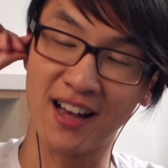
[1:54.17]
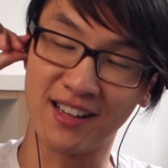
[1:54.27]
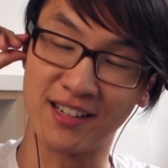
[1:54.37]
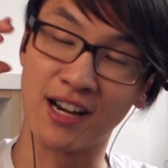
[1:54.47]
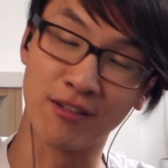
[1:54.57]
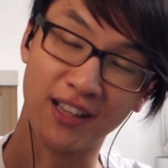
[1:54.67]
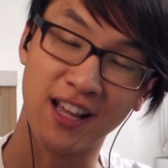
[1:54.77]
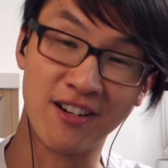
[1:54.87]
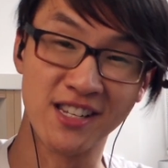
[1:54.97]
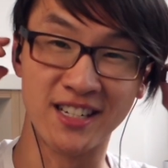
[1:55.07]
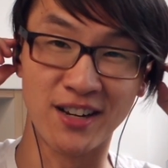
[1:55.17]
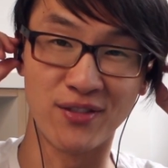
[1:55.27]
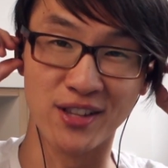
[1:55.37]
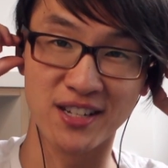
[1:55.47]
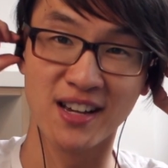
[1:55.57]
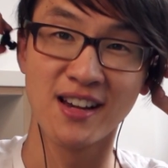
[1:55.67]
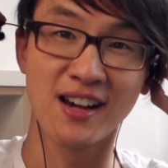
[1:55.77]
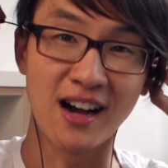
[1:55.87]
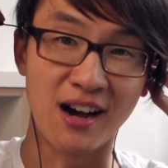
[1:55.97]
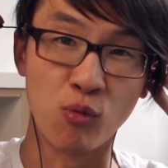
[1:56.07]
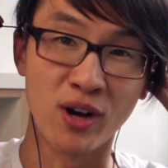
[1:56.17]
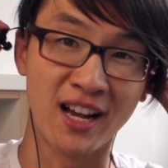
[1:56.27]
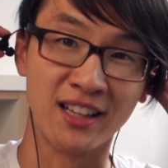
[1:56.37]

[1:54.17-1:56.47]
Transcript: I can tell that there is a difference when